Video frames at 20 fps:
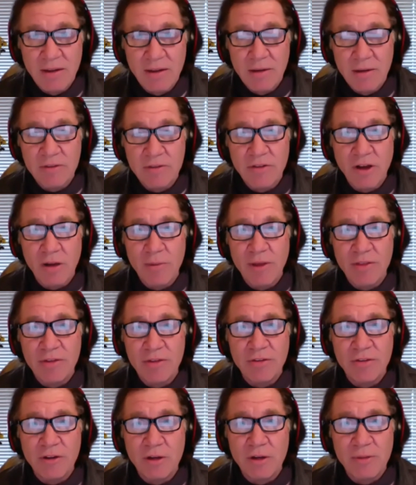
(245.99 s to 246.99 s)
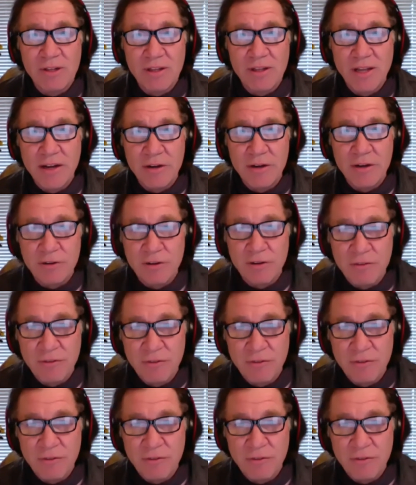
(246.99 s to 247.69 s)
and we'll talk about this a little bit later,